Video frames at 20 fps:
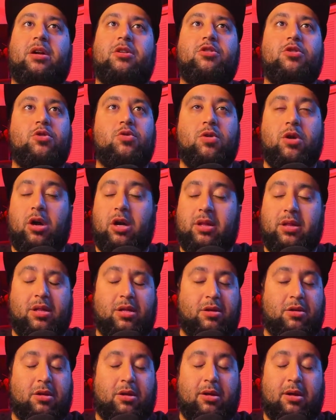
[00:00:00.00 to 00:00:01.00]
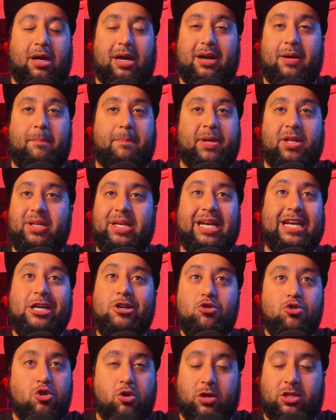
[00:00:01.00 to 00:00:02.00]
on a building in
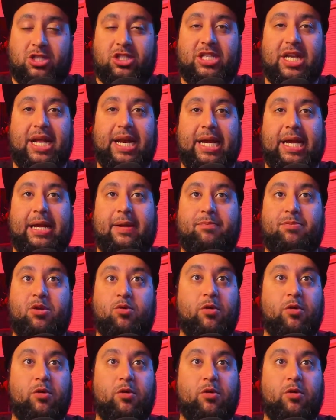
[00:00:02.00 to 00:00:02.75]
New York City